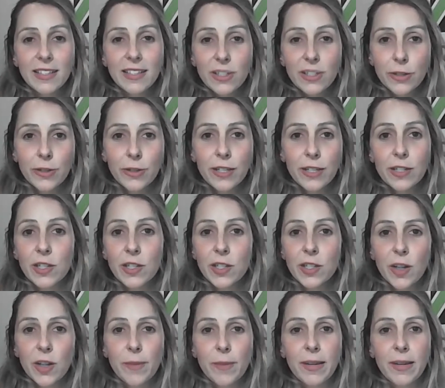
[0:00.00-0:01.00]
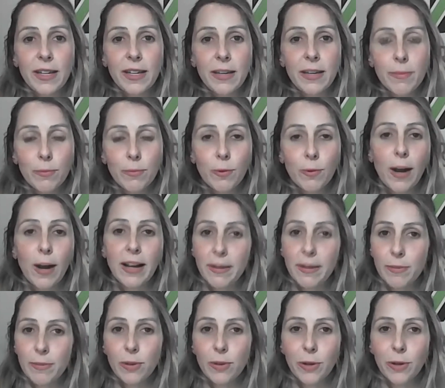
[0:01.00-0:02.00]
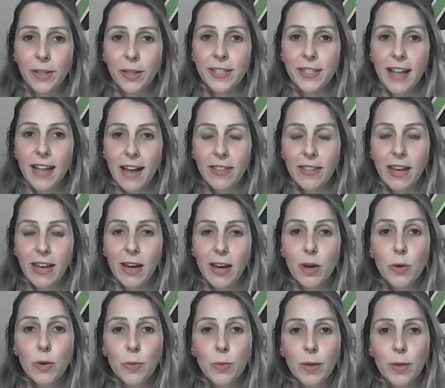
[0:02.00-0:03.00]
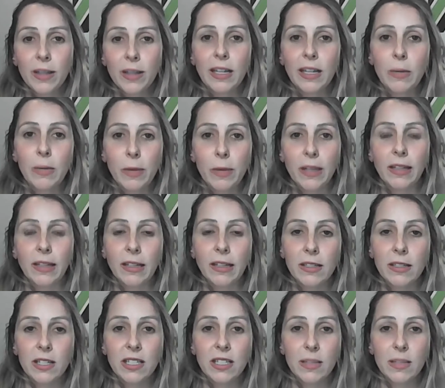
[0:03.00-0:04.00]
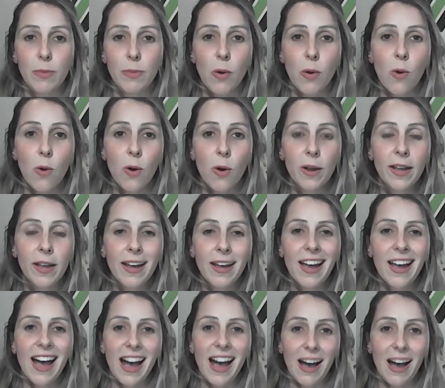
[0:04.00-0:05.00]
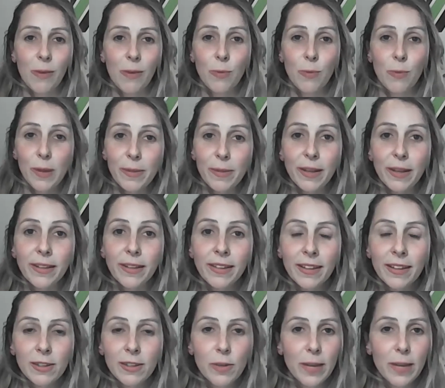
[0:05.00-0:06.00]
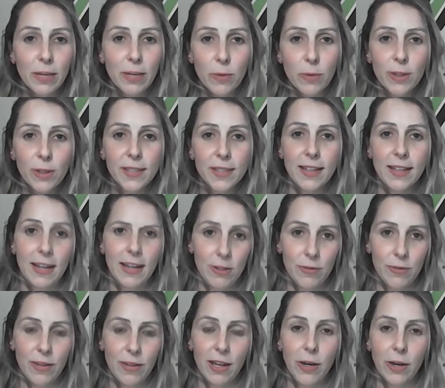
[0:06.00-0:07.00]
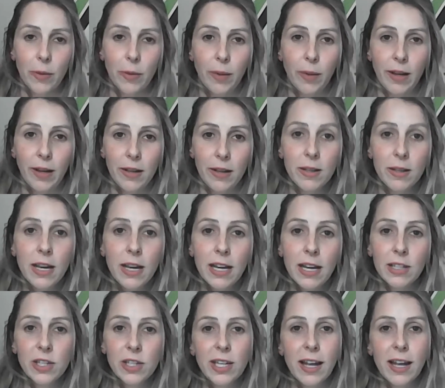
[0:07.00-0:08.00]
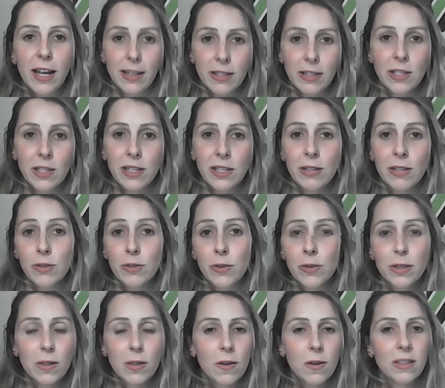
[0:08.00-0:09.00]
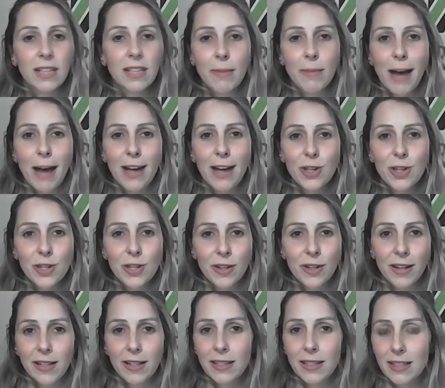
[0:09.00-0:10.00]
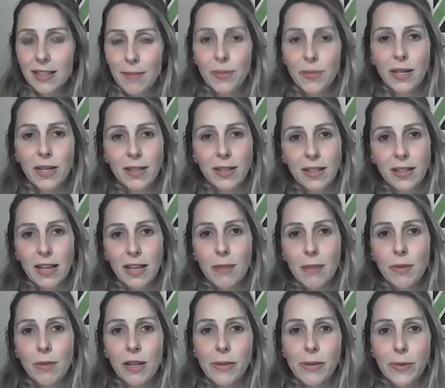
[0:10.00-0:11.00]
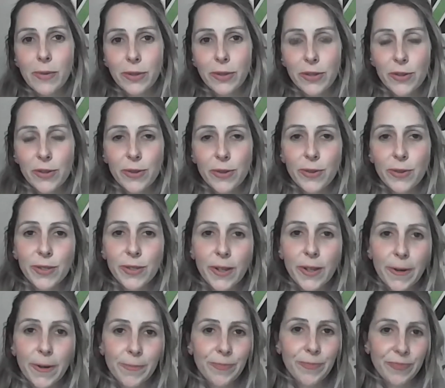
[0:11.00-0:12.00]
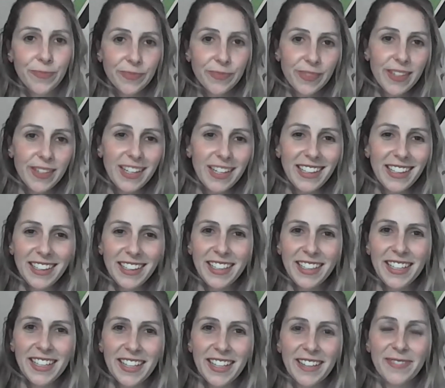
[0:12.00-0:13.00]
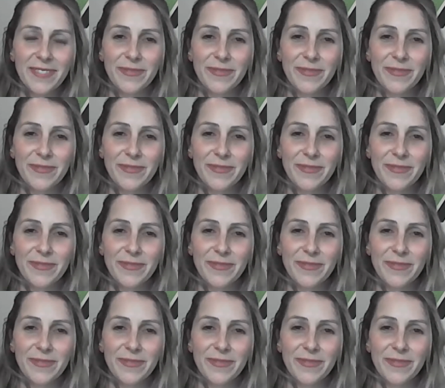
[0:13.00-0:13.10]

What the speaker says: there's just so many great employers out there who are really willing to support women, no matter what stage of their career, to get into the industry as long as they're passionate and it's something that they really want to do. So, yeah.